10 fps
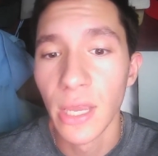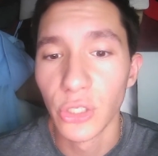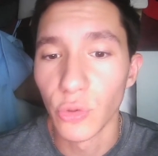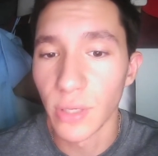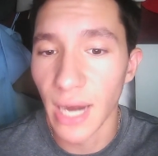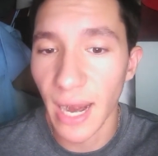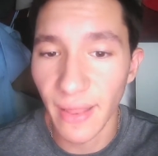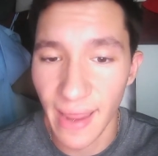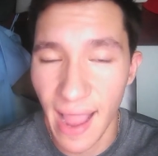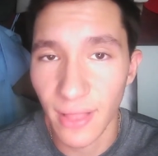to a guy
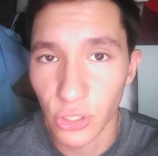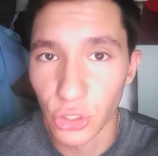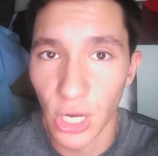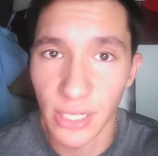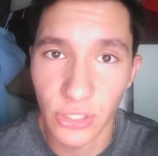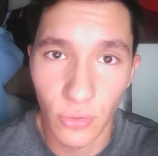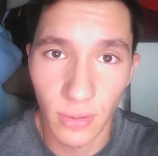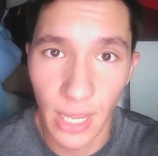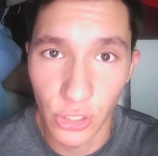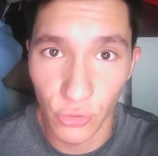like Alex Johnson or
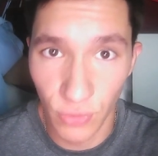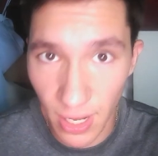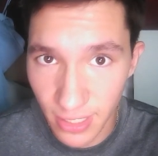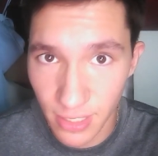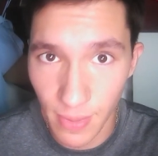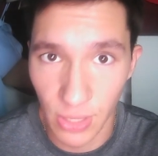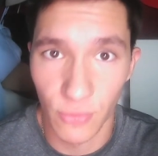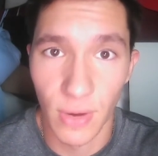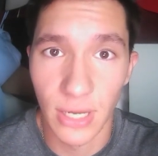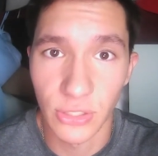Elijah Riley to make
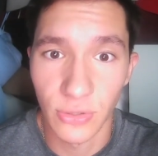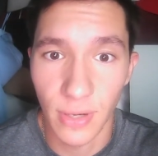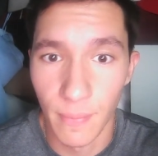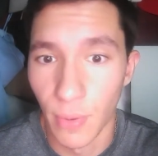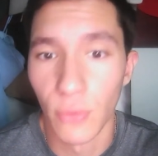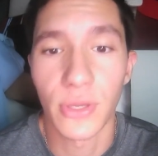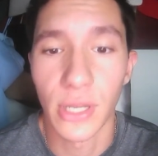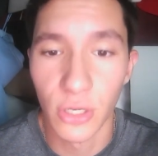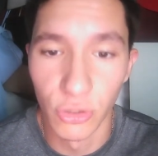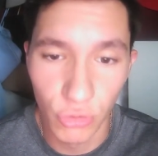the roster, and both
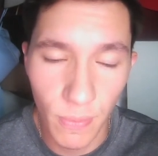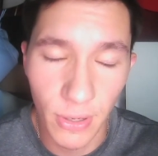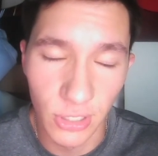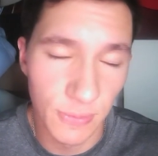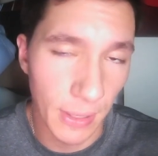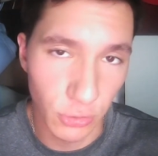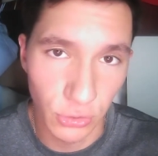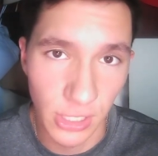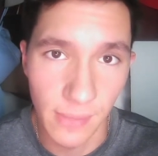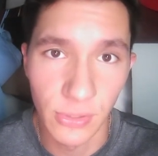can contribute on special
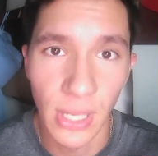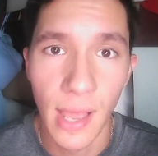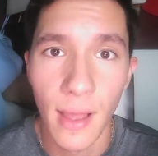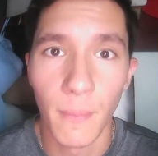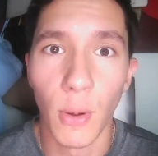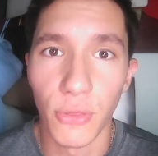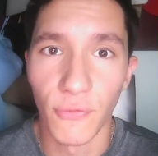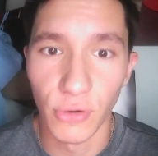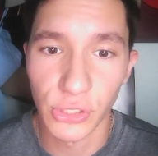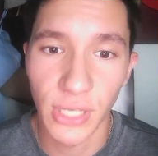teams, both are
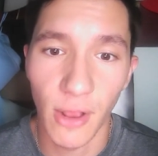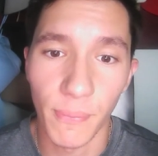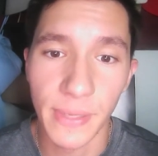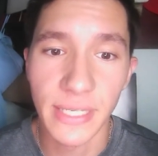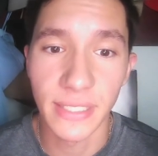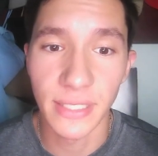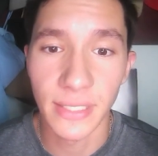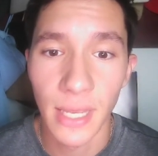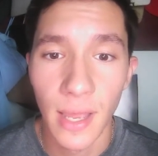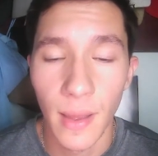versatile
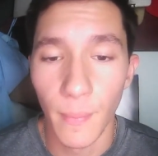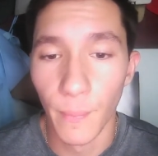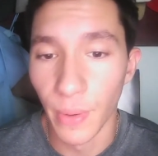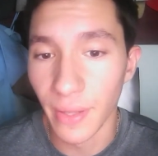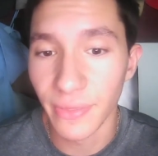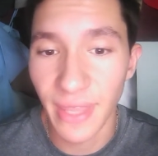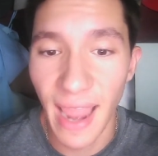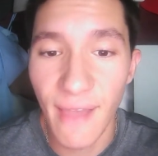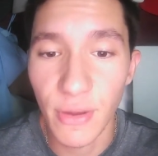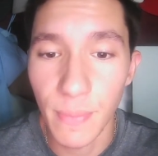pieces, but they
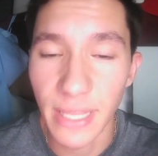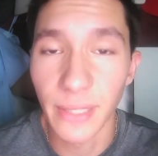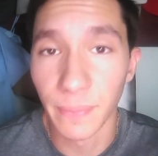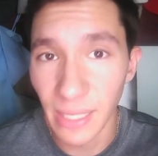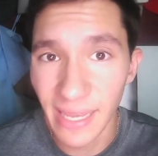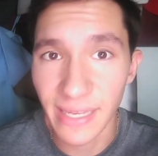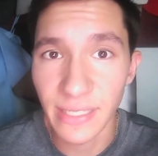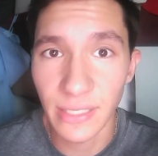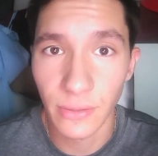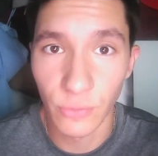haven't made the
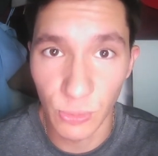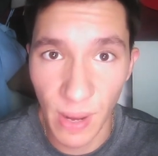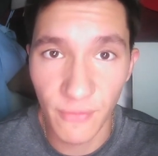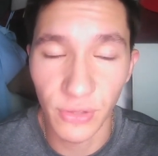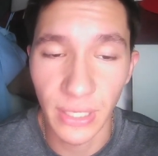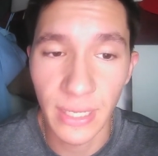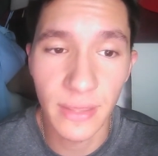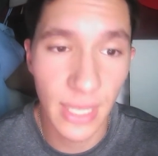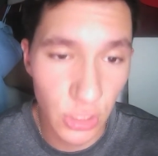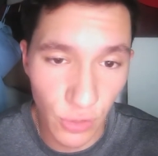plays, respectfully,
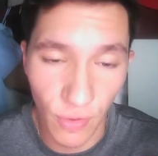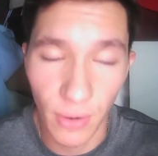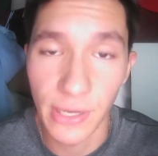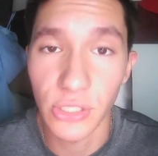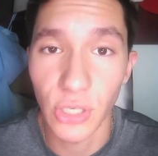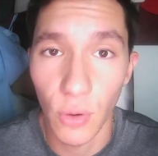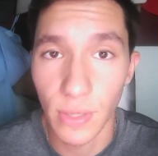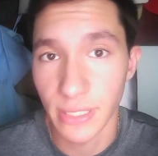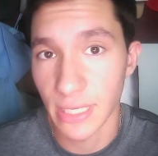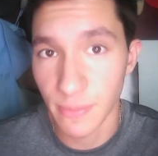that Gervarrius
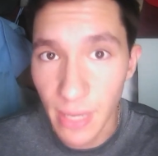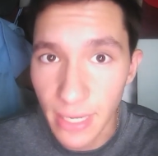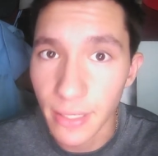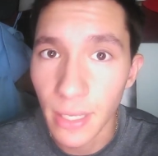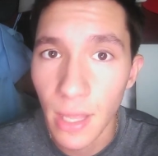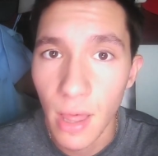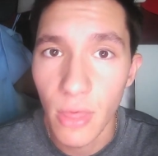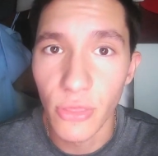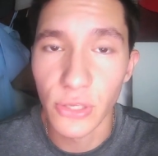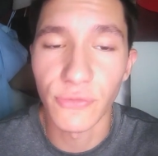Owens has made
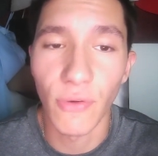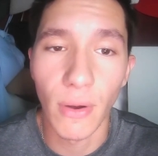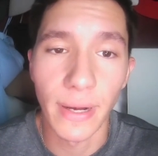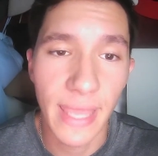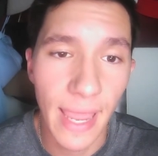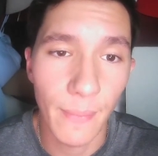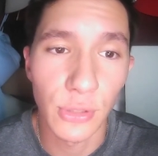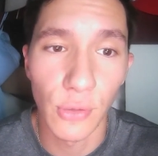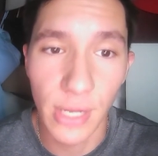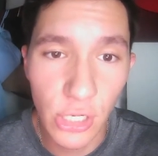this far in camp.
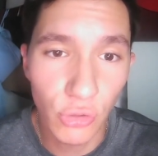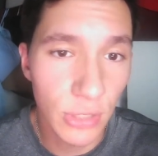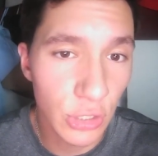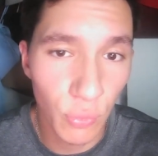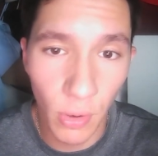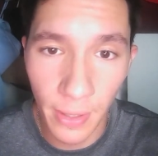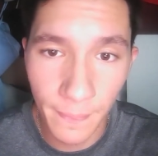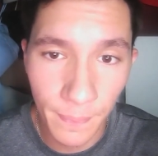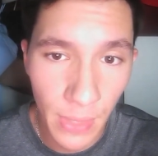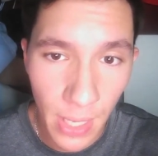So, injury is
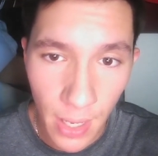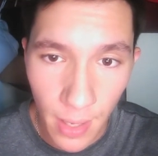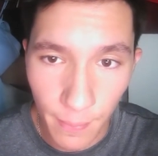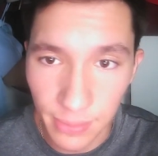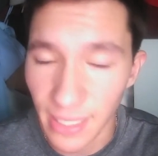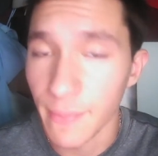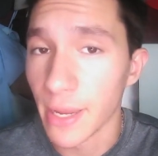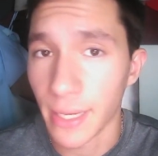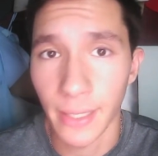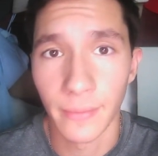one.
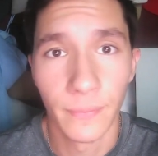Playmaking.